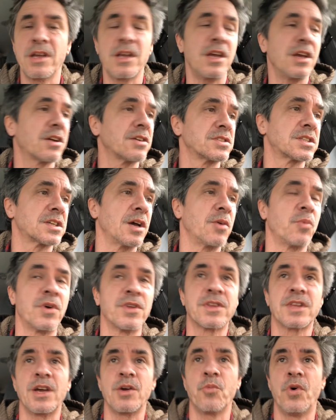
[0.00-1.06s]
He could say
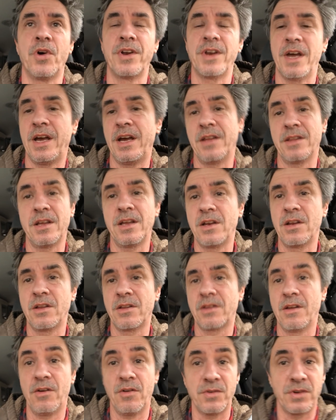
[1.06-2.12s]
one thing one day and
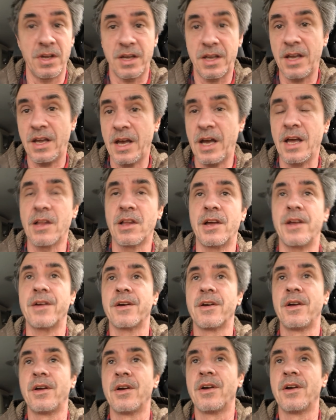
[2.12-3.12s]
then Nikki Haley,